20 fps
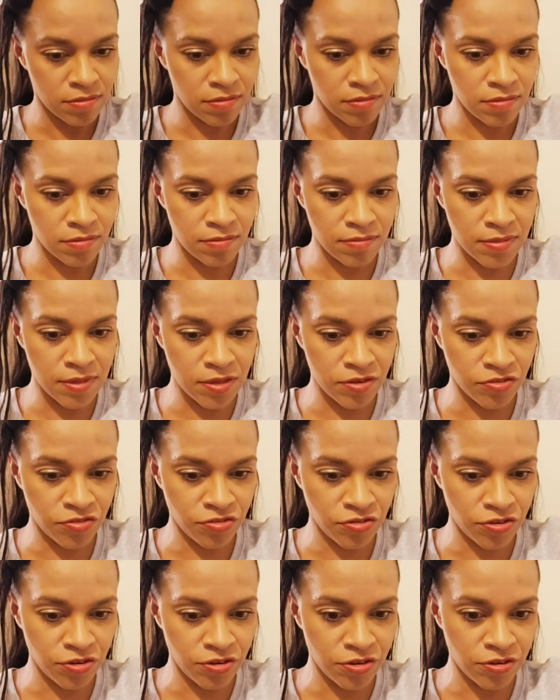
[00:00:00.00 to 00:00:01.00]
Make
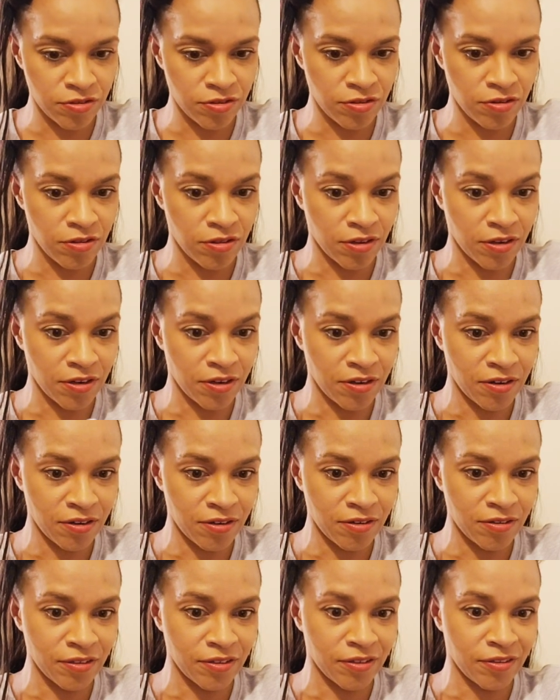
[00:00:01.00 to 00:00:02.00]
sure your little
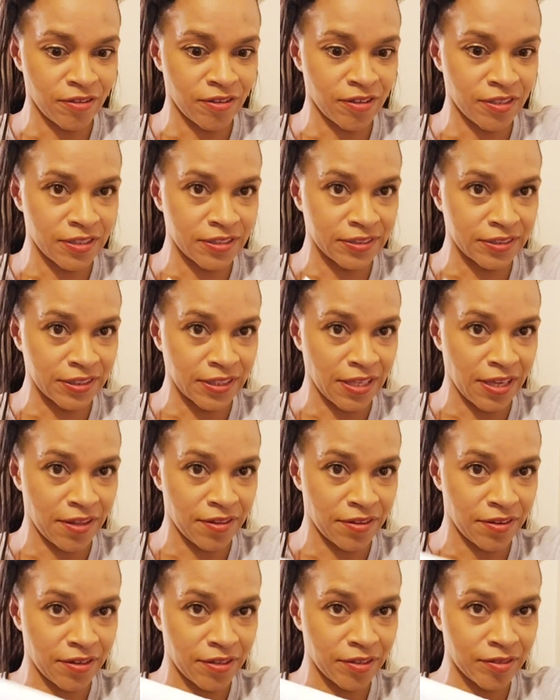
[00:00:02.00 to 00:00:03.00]
curler is
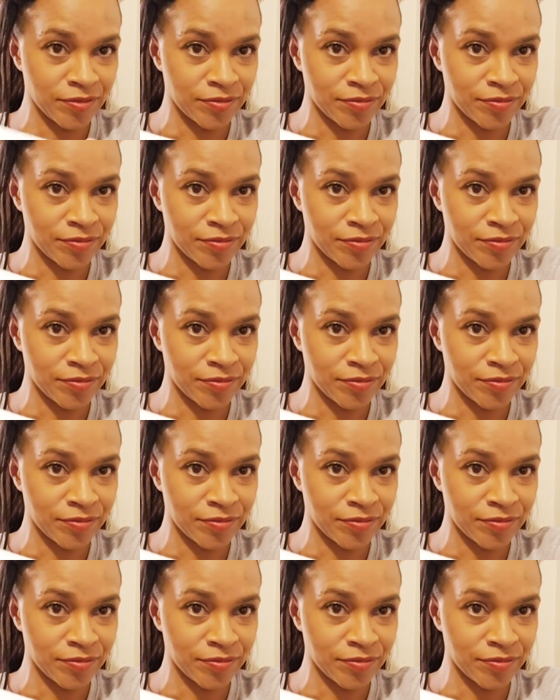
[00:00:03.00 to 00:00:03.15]
together.